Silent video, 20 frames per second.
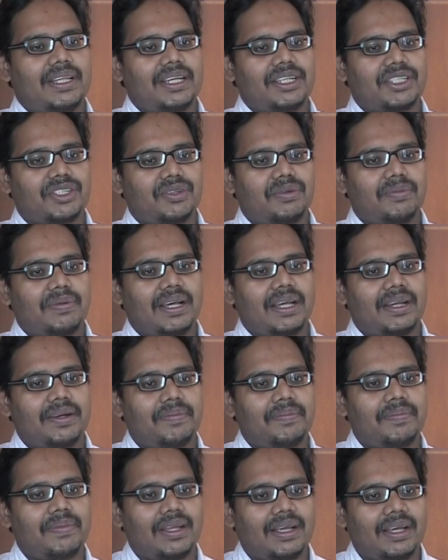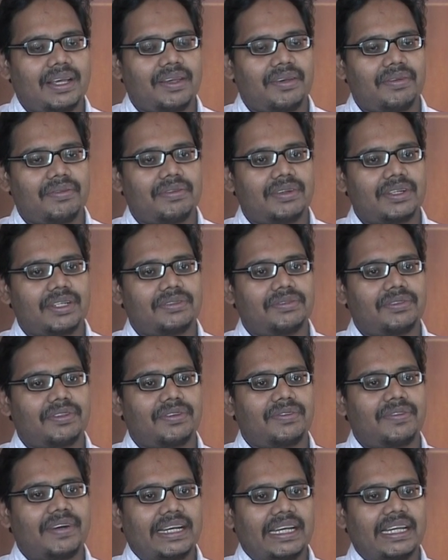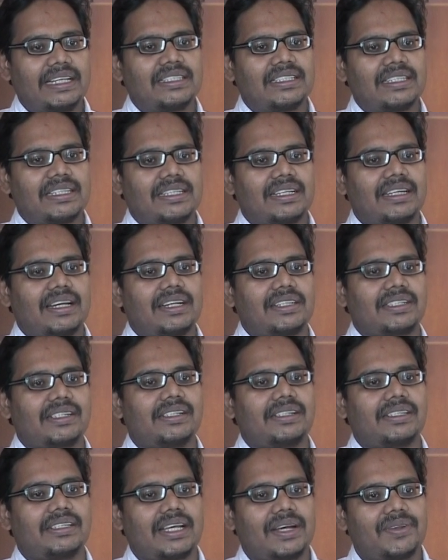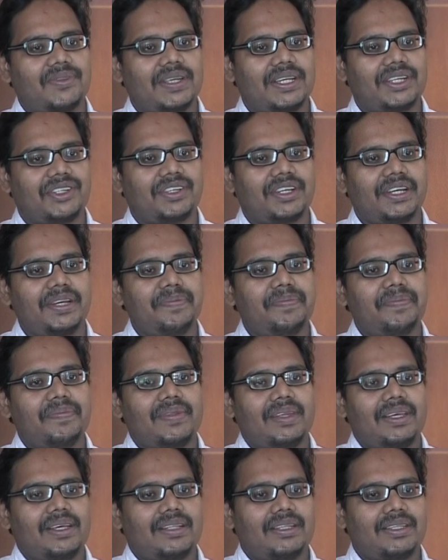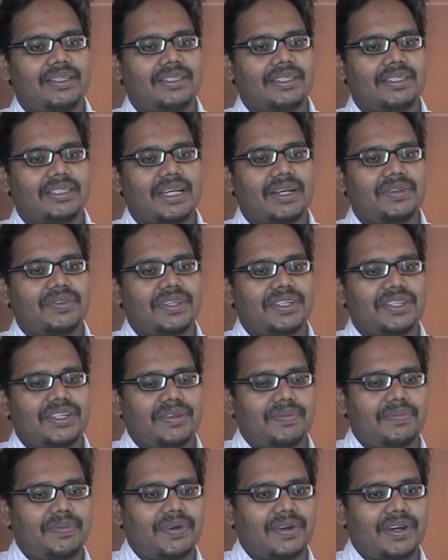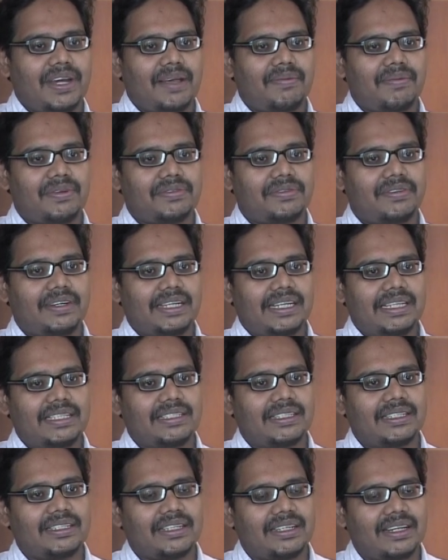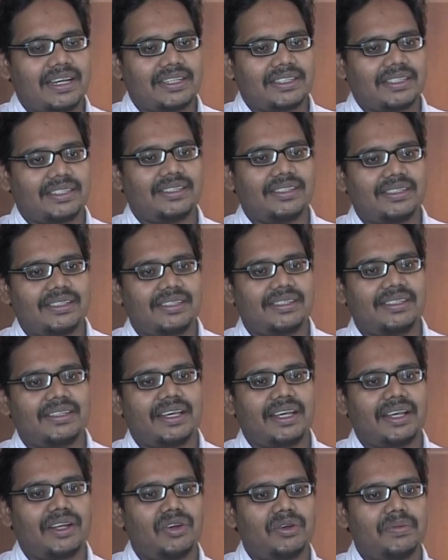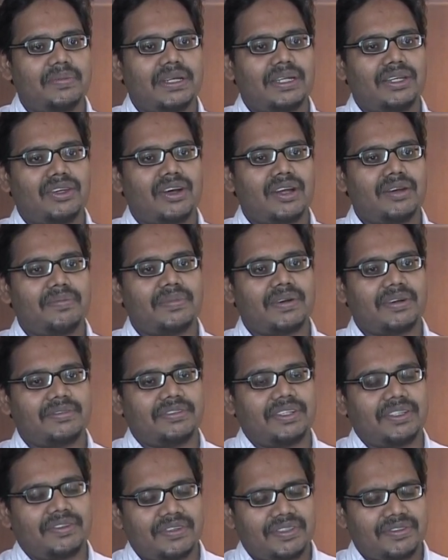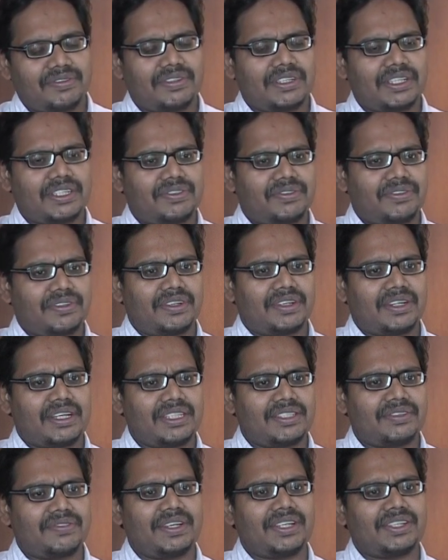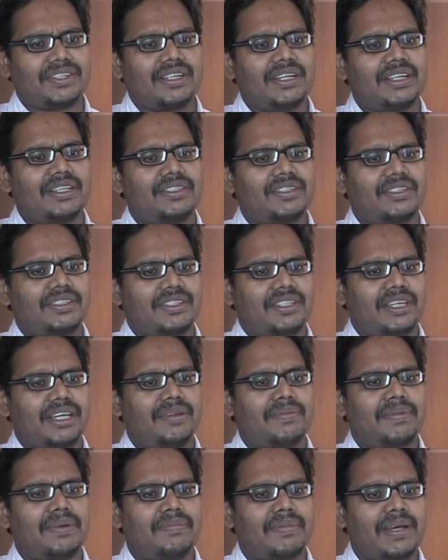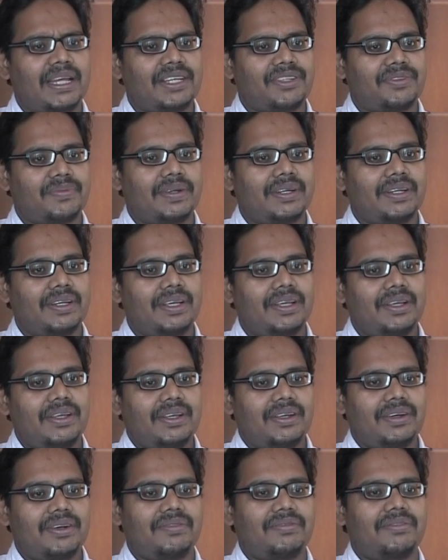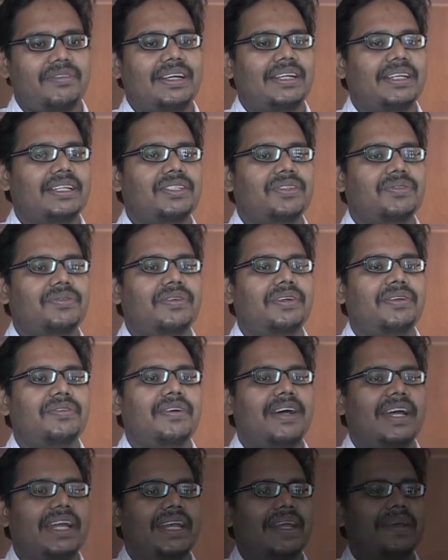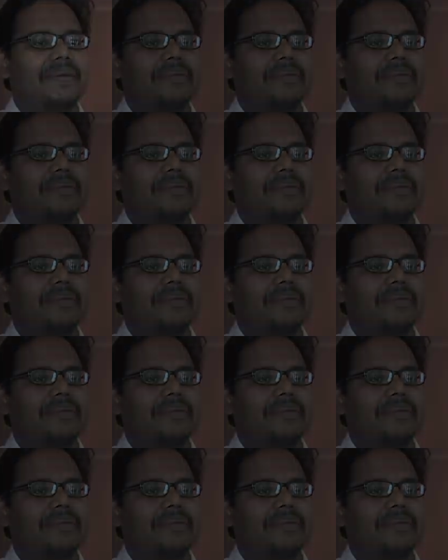Ritesh Kumar. I work for Wetlands International South Asia. This is the South Asia program of Wetlands International, a global non-profit which works for conservation and sustainable management of wetlands worldwide.